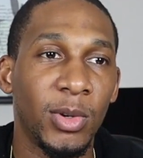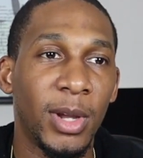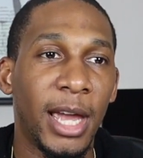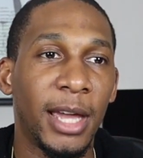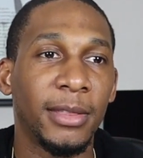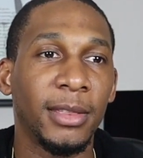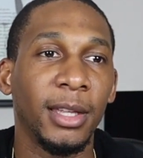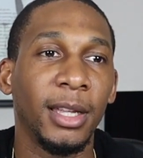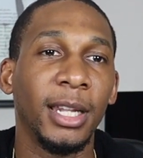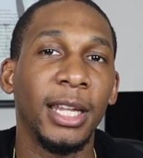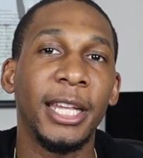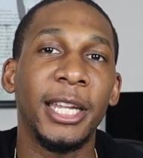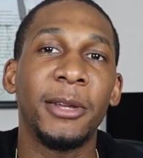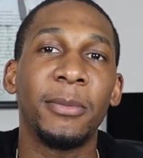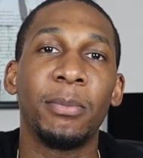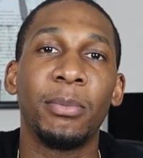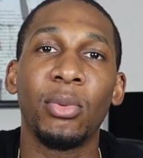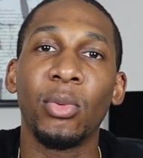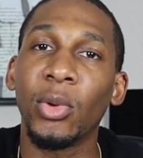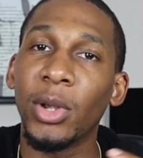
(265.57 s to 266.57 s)
You have to let
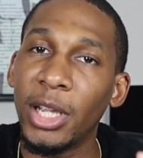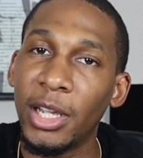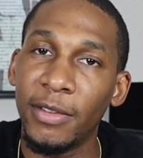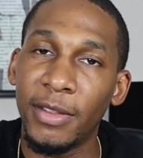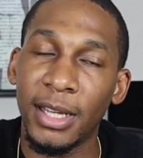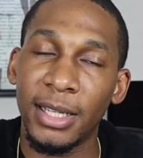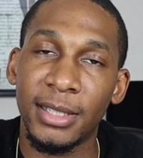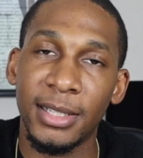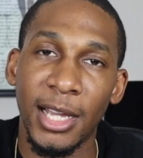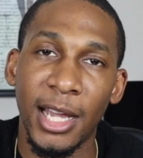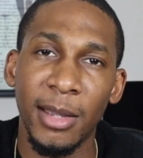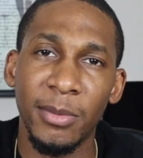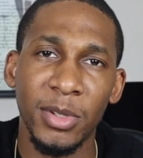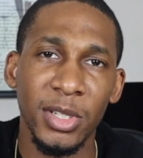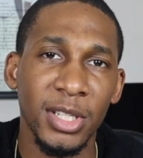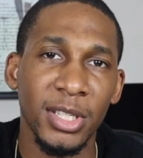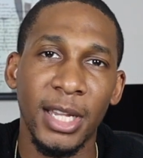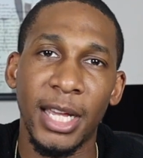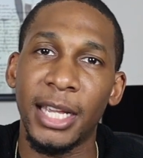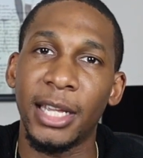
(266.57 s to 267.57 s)
it breathe at times.
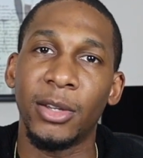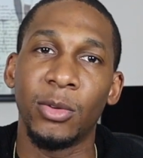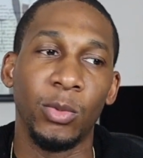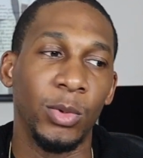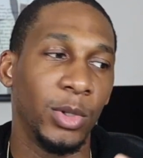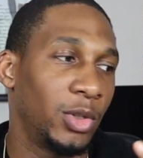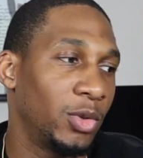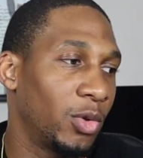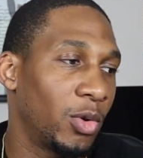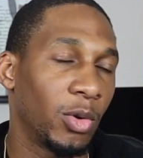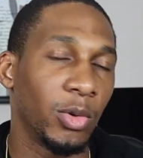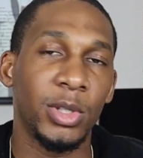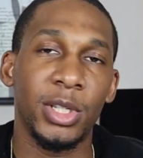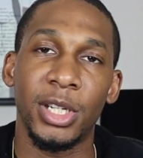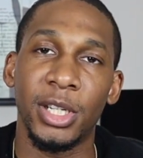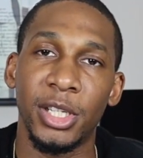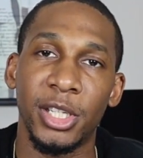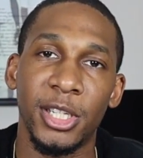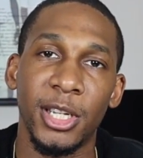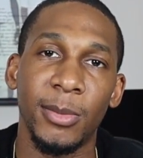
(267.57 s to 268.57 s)
Just like when you go to
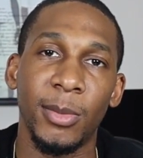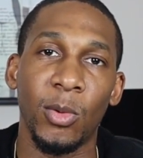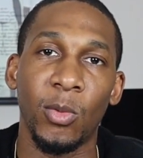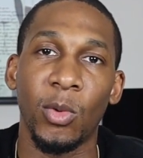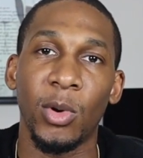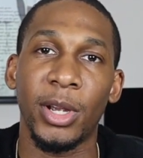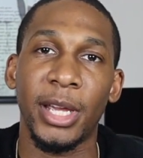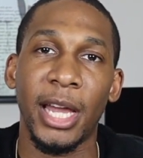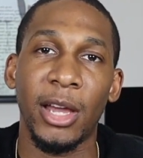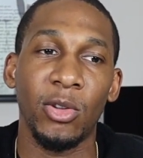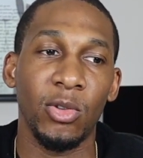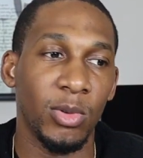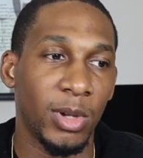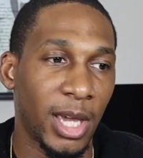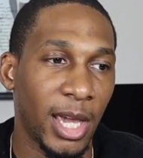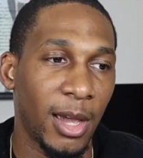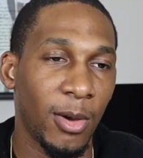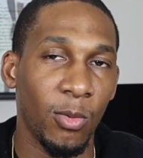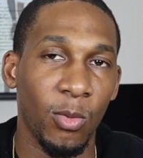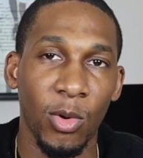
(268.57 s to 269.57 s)
the gym and work out, you
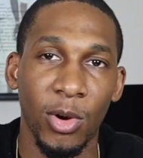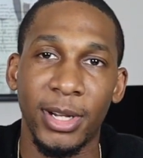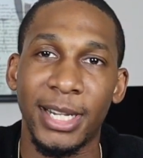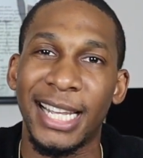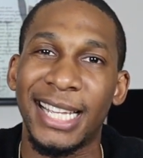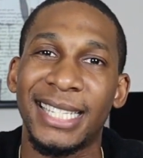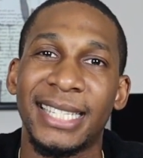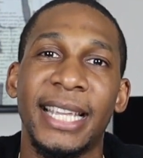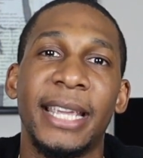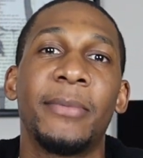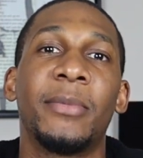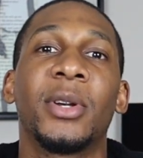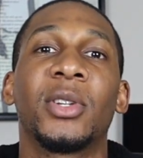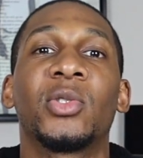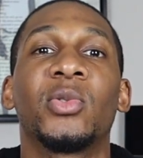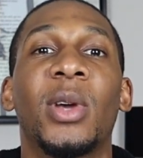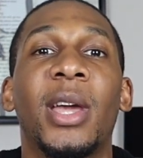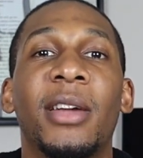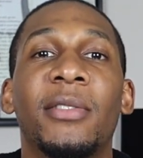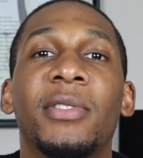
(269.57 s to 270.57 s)
can't work that same
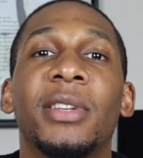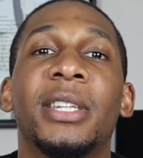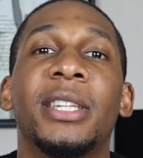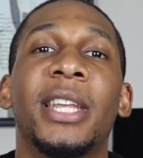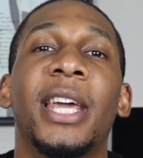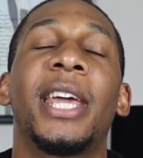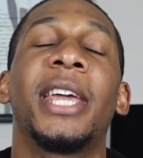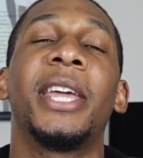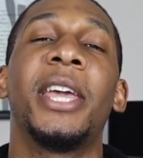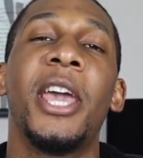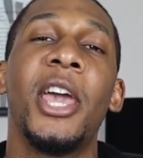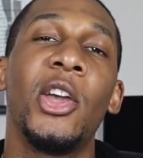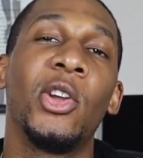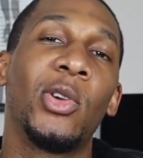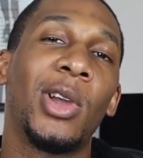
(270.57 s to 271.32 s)
muscle every day.